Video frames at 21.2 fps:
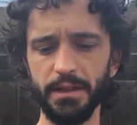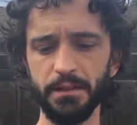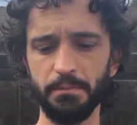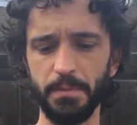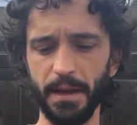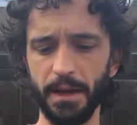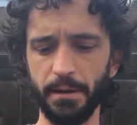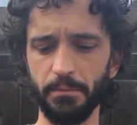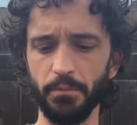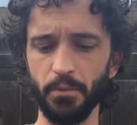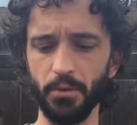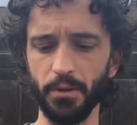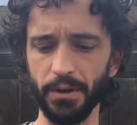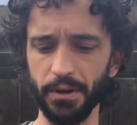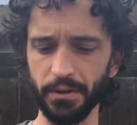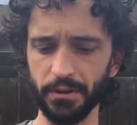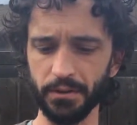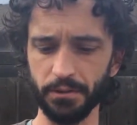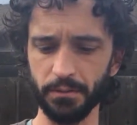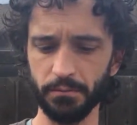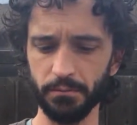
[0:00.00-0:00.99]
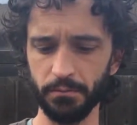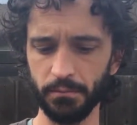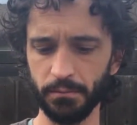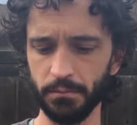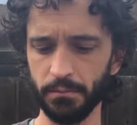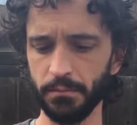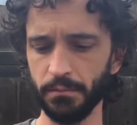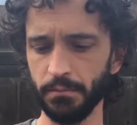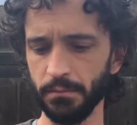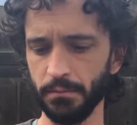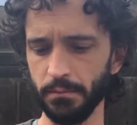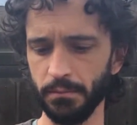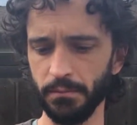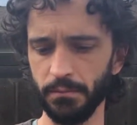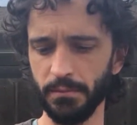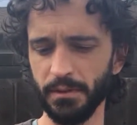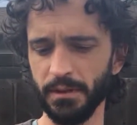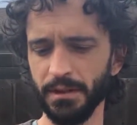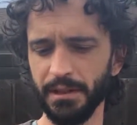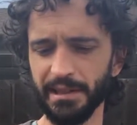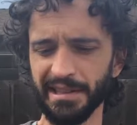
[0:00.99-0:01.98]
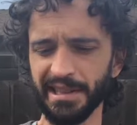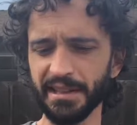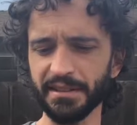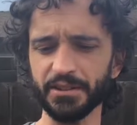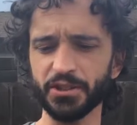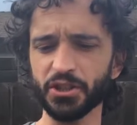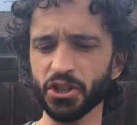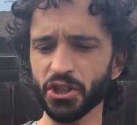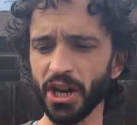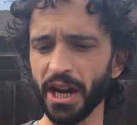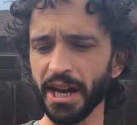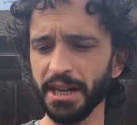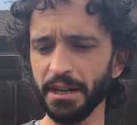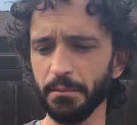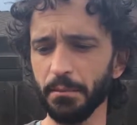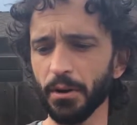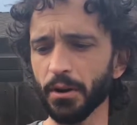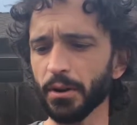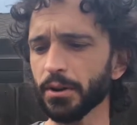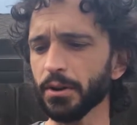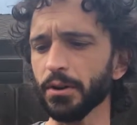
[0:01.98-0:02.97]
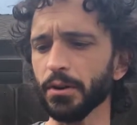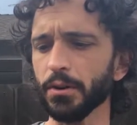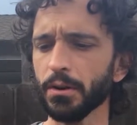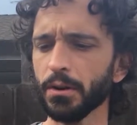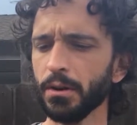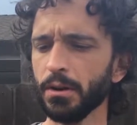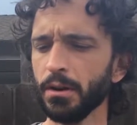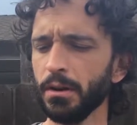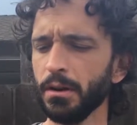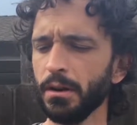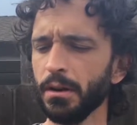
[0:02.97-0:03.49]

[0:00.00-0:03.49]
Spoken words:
of these bad boys. It says China marker.